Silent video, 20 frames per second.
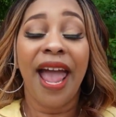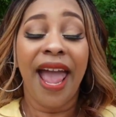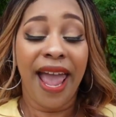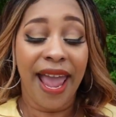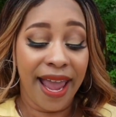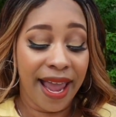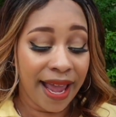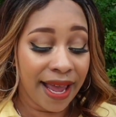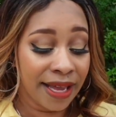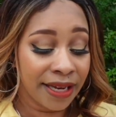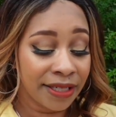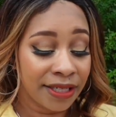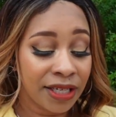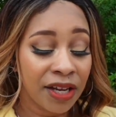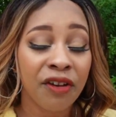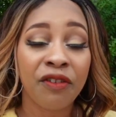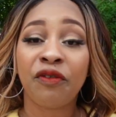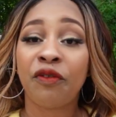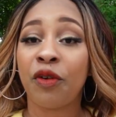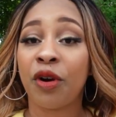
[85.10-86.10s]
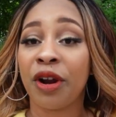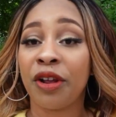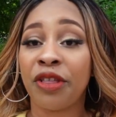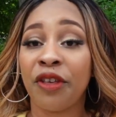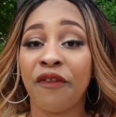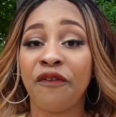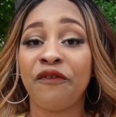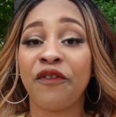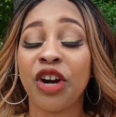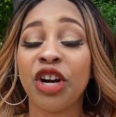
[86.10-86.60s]
And for
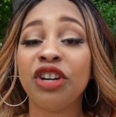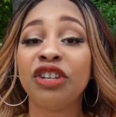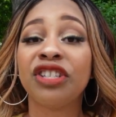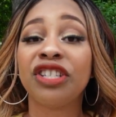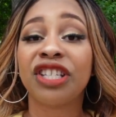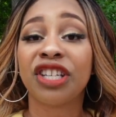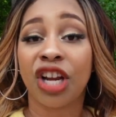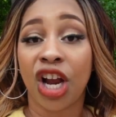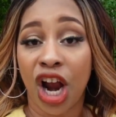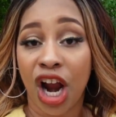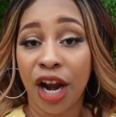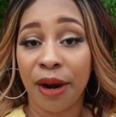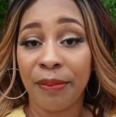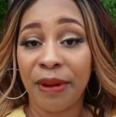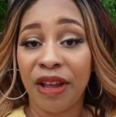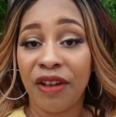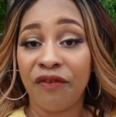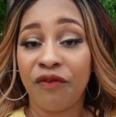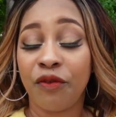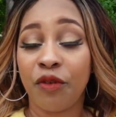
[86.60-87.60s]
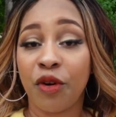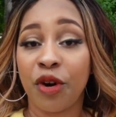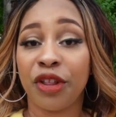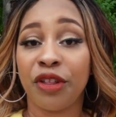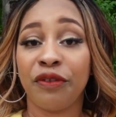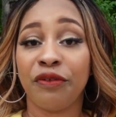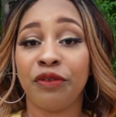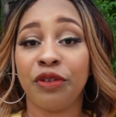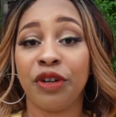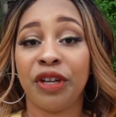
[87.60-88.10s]
the first garment for
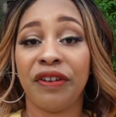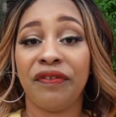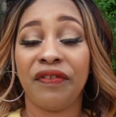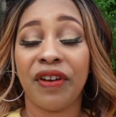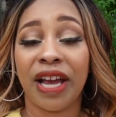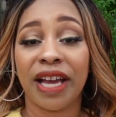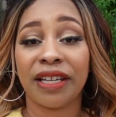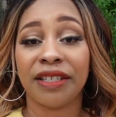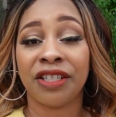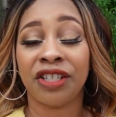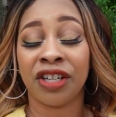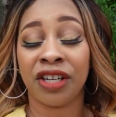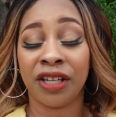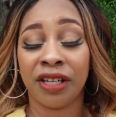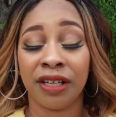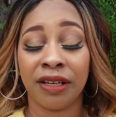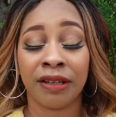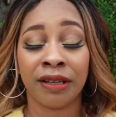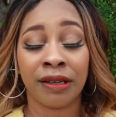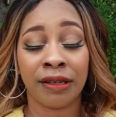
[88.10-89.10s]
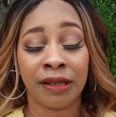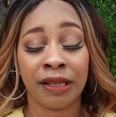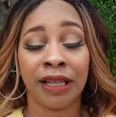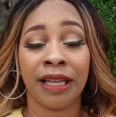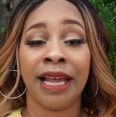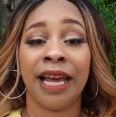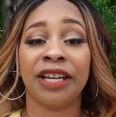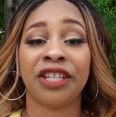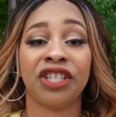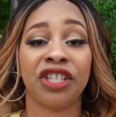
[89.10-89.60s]
the Fruity Fashion
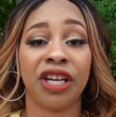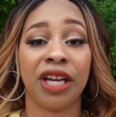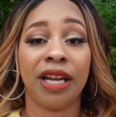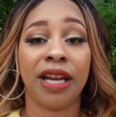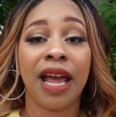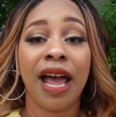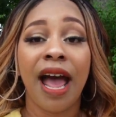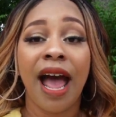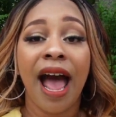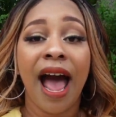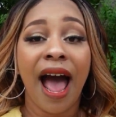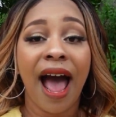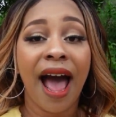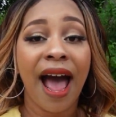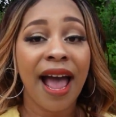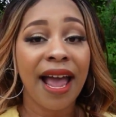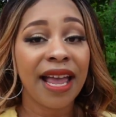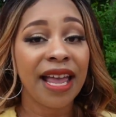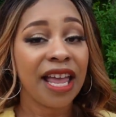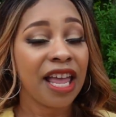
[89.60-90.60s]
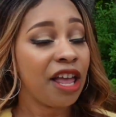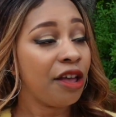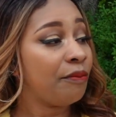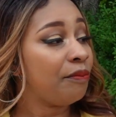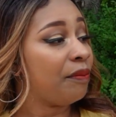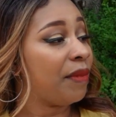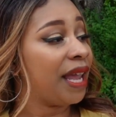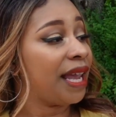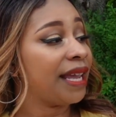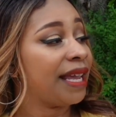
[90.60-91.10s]
Collection, I
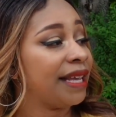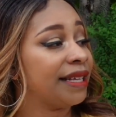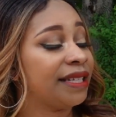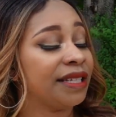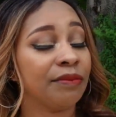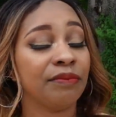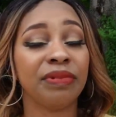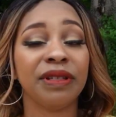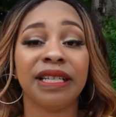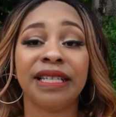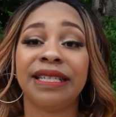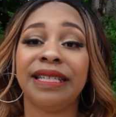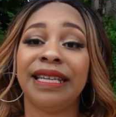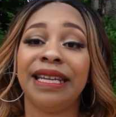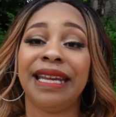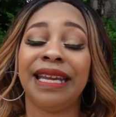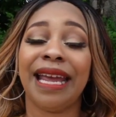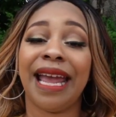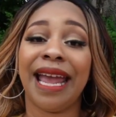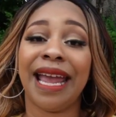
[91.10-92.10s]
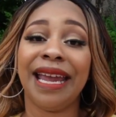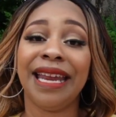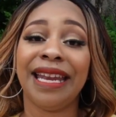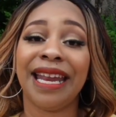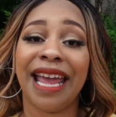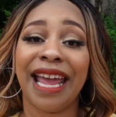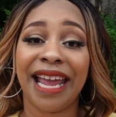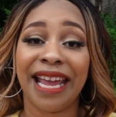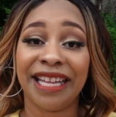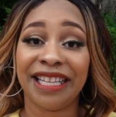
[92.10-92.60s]
am making Simplicity
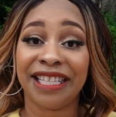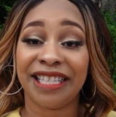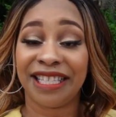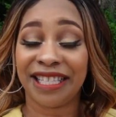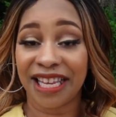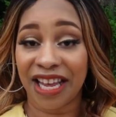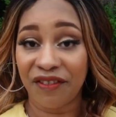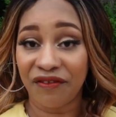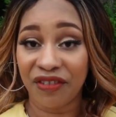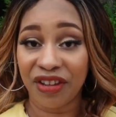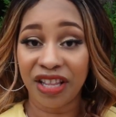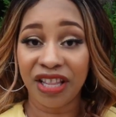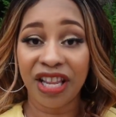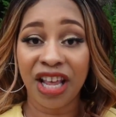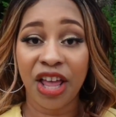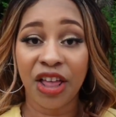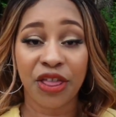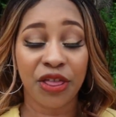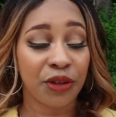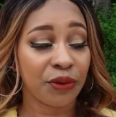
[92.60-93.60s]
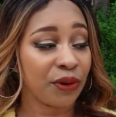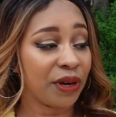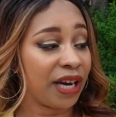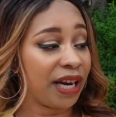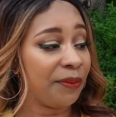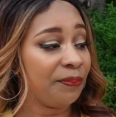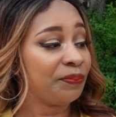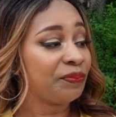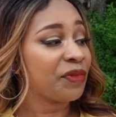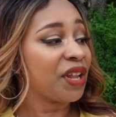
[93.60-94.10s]

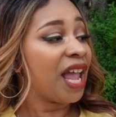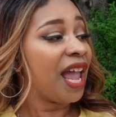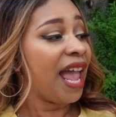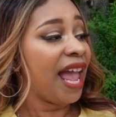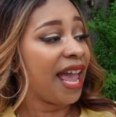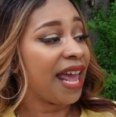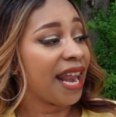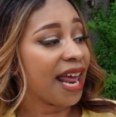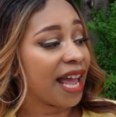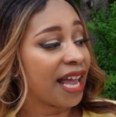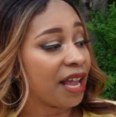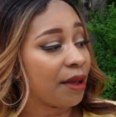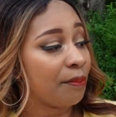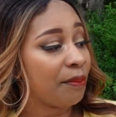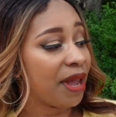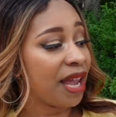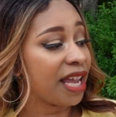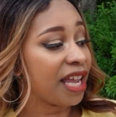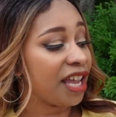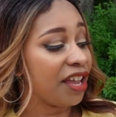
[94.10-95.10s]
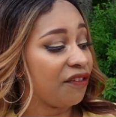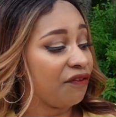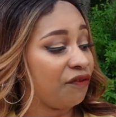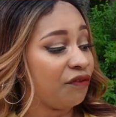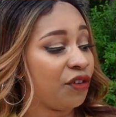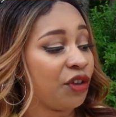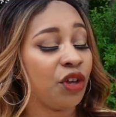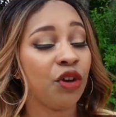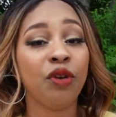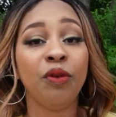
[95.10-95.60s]
8873, and I am making
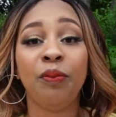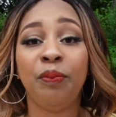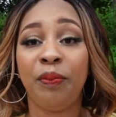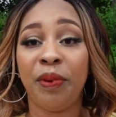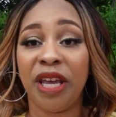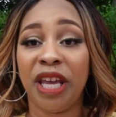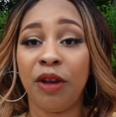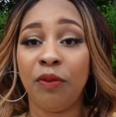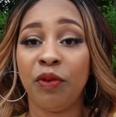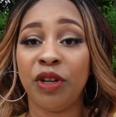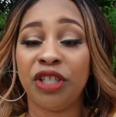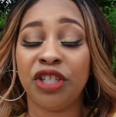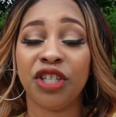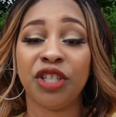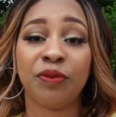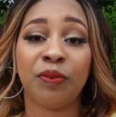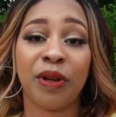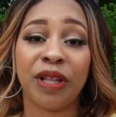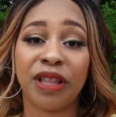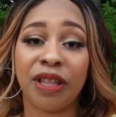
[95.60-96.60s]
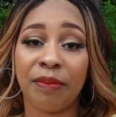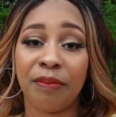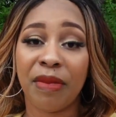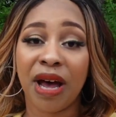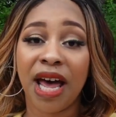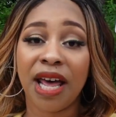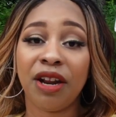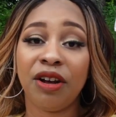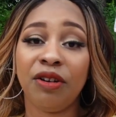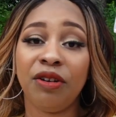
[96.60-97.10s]
View B, which is what the
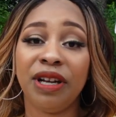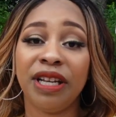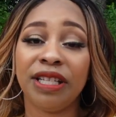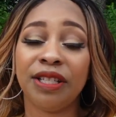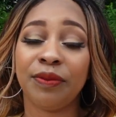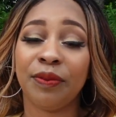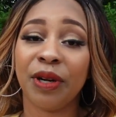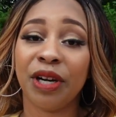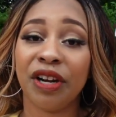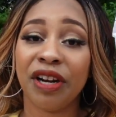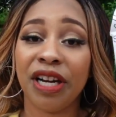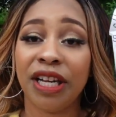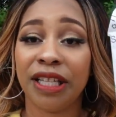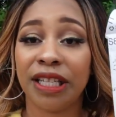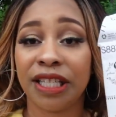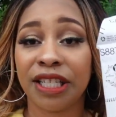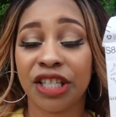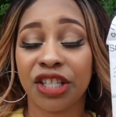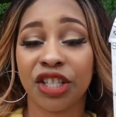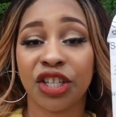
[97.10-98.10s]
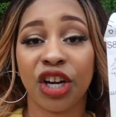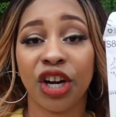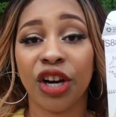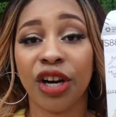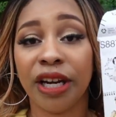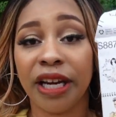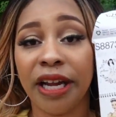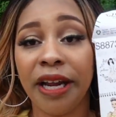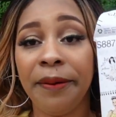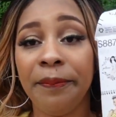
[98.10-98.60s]
model is wearing. This is
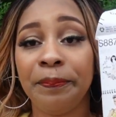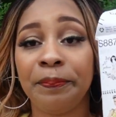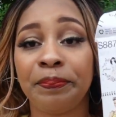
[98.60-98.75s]
Gertie.